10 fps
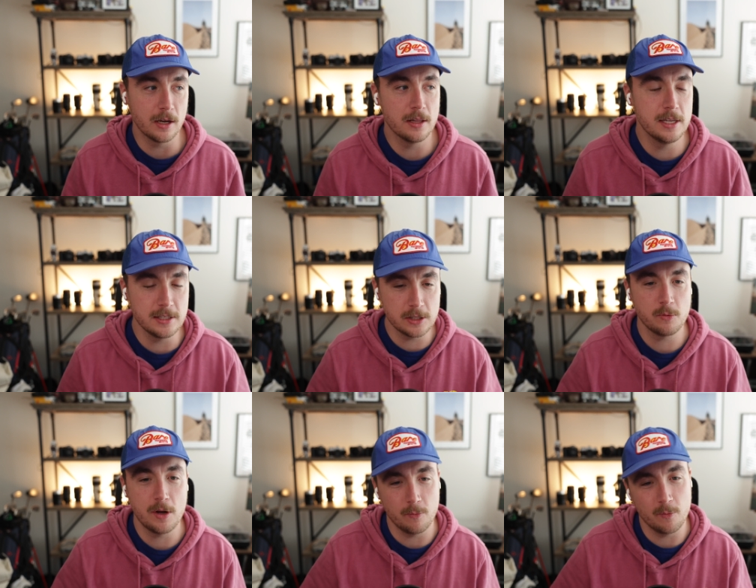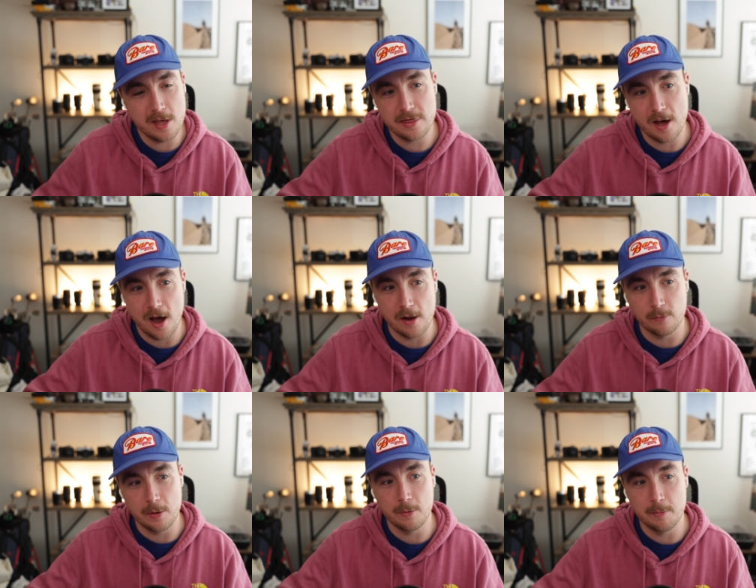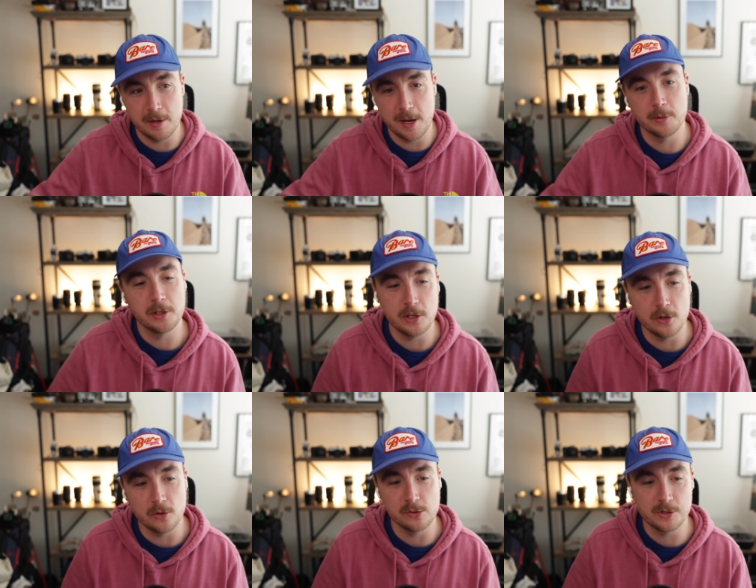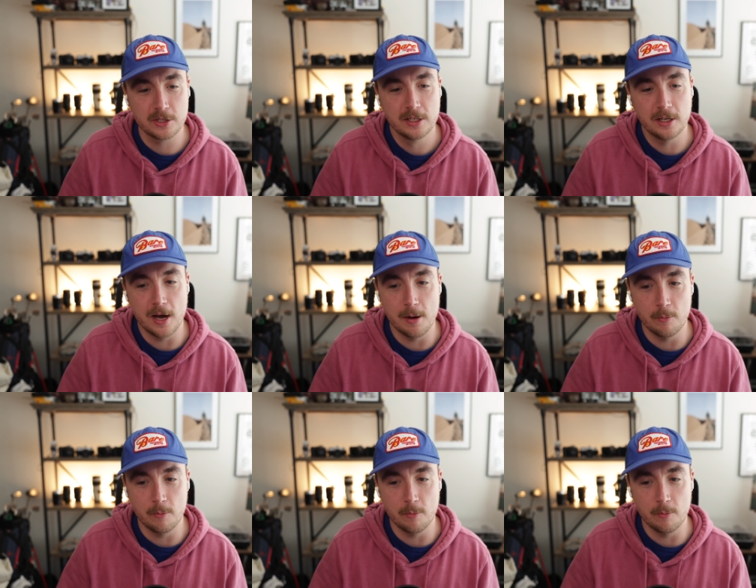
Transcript: this is what we thought we would be able to use um,